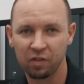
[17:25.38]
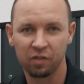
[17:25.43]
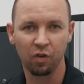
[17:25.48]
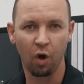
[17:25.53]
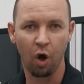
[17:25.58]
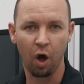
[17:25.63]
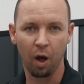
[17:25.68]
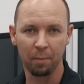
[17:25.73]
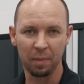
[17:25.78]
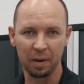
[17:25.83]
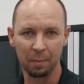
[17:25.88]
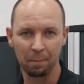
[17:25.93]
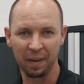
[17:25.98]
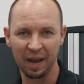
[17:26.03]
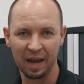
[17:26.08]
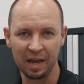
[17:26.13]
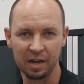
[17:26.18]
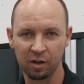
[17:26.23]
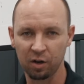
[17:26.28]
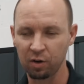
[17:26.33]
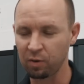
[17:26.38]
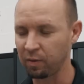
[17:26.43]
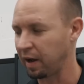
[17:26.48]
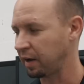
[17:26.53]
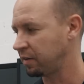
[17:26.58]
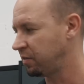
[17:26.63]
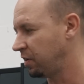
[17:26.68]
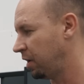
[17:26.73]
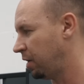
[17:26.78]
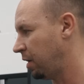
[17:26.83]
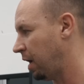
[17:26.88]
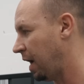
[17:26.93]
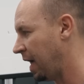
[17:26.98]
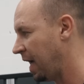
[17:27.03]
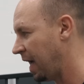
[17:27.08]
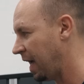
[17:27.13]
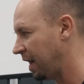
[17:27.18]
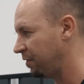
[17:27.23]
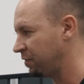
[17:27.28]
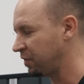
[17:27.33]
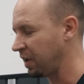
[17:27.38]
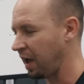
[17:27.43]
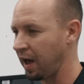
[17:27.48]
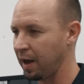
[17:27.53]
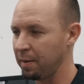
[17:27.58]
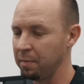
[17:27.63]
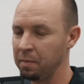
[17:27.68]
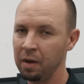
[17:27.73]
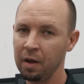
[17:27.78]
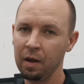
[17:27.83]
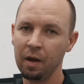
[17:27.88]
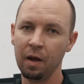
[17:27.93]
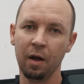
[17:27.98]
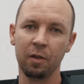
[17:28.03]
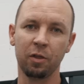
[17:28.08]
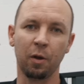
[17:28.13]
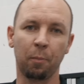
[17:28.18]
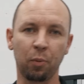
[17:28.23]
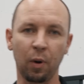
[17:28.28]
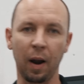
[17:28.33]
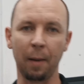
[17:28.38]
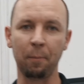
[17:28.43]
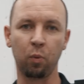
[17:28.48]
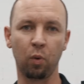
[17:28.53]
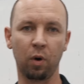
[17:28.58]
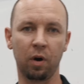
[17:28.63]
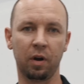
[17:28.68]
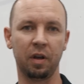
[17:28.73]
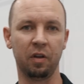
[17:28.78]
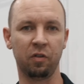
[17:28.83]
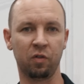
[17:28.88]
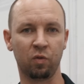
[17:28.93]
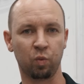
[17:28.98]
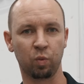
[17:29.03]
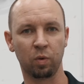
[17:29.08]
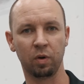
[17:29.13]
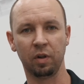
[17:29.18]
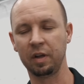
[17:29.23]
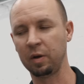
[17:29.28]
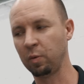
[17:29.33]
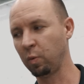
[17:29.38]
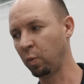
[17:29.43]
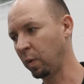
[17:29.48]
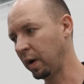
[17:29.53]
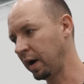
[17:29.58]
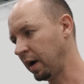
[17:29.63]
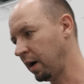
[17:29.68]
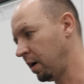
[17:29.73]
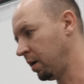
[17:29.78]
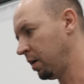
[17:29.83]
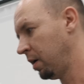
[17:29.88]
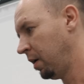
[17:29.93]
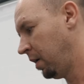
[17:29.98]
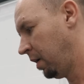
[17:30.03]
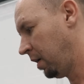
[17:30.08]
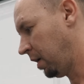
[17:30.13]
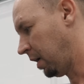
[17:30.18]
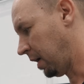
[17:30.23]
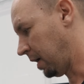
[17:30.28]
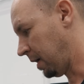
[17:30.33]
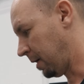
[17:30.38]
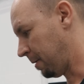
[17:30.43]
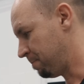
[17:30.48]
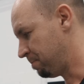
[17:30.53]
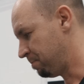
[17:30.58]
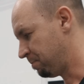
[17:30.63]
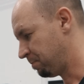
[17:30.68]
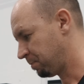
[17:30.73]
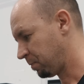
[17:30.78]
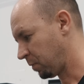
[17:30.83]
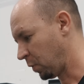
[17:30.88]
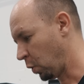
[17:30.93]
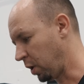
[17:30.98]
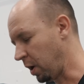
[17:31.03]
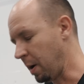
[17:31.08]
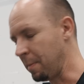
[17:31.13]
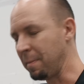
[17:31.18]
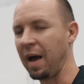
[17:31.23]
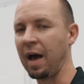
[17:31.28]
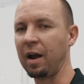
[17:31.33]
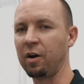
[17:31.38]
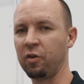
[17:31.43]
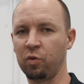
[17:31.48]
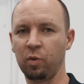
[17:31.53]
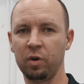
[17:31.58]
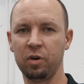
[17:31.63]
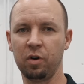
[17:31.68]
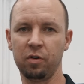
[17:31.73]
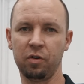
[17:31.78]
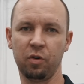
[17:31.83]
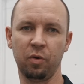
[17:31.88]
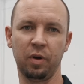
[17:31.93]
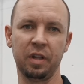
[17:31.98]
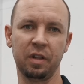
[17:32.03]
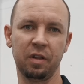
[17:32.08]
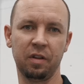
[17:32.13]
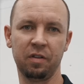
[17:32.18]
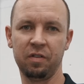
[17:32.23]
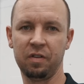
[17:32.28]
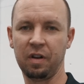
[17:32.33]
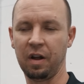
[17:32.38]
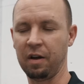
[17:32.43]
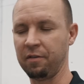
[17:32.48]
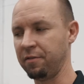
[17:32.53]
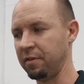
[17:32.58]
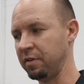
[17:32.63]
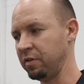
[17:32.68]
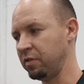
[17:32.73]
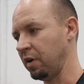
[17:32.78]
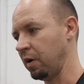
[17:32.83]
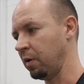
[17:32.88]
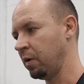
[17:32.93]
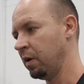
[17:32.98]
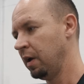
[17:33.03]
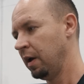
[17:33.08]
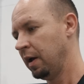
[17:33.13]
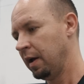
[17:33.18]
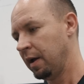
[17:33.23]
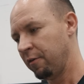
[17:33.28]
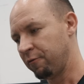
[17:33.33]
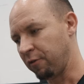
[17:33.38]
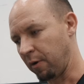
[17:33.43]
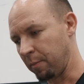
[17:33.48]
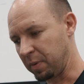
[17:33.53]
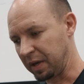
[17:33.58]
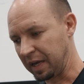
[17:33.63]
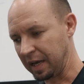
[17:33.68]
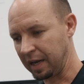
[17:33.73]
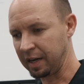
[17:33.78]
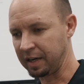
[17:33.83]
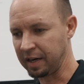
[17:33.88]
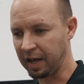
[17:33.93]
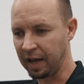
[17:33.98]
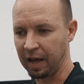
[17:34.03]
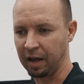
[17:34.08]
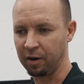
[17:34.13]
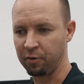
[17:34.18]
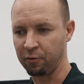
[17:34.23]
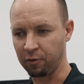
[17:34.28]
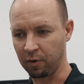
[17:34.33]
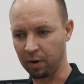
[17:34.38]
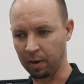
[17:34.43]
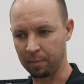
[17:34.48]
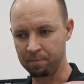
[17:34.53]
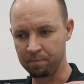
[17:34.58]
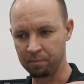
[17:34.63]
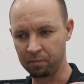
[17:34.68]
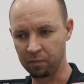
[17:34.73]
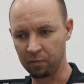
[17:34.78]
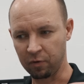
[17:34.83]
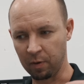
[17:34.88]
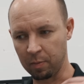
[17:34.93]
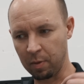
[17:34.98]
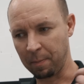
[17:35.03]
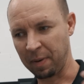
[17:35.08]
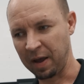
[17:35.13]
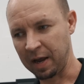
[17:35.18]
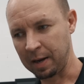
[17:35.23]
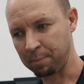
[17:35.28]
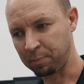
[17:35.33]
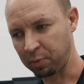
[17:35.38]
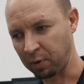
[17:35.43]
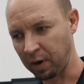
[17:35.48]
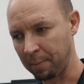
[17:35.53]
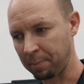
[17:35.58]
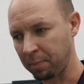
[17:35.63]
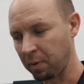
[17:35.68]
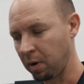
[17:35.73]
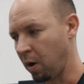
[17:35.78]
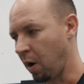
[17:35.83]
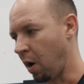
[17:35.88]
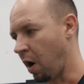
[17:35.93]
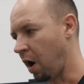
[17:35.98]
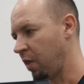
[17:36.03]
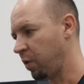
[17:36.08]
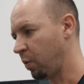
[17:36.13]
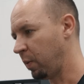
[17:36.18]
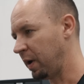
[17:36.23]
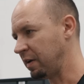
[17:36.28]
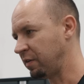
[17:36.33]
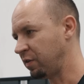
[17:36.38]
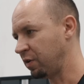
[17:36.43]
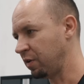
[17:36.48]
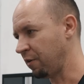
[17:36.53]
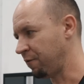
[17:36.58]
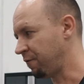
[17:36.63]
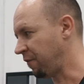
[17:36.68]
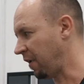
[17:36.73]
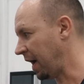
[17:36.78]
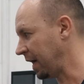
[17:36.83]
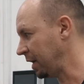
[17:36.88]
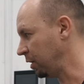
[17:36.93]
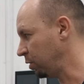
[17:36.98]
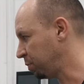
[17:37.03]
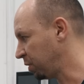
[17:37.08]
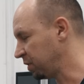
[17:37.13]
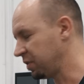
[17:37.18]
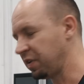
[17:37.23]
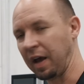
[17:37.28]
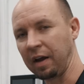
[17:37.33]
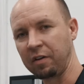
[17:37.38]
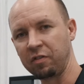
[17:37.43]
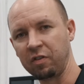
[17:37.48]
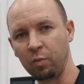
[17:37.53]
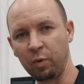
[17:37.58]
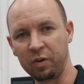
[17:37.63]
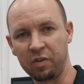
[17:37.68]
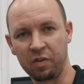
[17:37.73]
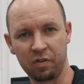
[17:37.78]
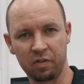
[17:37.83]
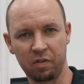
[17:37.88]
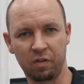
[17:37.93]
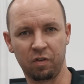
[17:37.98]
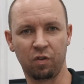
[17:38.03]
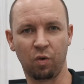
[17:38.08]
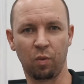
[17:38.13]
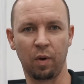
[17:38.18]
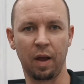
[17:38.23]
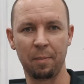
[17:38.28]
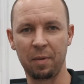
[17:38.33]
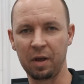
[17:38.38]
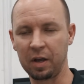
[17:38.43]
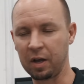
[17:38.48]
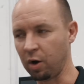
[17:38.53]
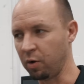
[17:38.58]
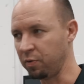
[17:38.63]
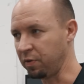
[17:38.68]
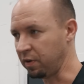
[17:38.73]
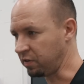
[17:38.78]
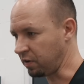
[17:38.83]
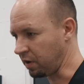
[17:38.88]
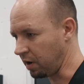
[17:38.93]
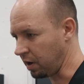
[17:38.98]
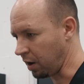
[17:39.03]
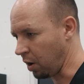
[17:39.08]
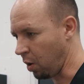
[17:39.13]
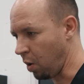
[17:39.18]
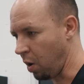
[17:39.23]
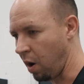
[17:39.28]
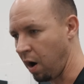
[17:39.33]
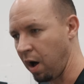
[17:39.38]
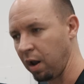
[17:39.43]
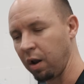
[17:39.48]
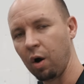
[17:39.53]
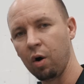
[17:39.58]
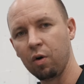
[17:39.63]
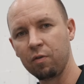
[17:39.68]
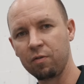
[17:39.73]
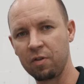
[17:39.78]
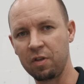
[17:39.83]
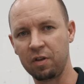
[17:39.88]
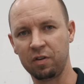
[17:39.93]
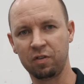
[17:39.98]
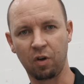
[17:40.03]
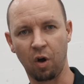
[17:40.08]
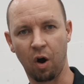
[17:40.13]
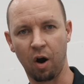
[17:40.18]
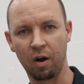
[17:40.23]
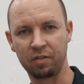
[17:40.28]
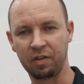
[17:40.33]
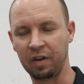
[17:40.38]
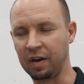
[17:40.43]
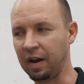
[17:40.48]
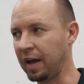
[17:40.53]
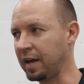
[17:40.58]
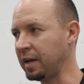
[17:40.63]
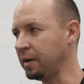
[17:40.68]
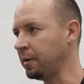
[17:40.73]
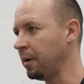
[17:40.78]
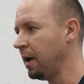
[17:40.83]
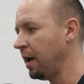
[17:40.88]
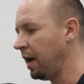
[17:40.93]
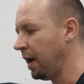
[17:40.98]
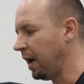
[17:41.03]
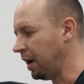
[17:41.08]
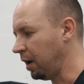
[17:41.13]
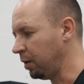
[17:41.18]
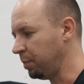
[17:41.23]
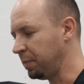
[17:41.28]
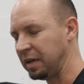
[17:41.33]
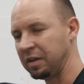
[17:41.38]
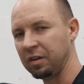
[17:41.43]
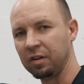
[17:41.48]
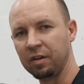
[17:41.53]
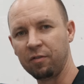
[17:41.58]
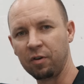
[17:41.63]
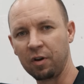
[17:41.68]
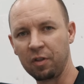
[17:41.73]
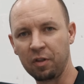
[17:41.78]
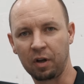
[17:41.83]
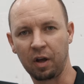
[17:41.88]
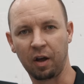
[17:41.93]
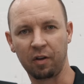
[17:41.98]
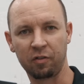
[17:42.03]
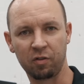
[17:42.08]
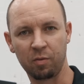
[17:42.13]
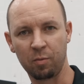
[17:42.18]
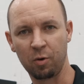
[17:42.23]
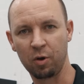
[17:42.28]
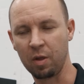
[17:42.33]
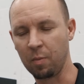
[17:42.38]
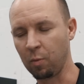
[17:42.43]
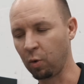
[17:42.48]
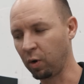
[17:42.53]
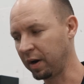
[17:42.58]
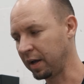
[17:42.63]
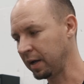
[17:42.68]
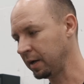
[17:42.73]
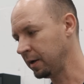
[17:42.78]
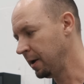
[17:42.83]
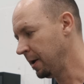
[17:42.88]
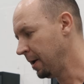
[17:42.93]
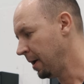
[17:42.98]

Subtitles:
It's all been paint corrected ahead of time. The prep work is really where it matters when you're doing this stuff. And so from beginning to end, from the paint prep all the way to the final protection, which is the ceramic coat that's going to go all over this car tonight, and it'll be delivered to the customer in the morning,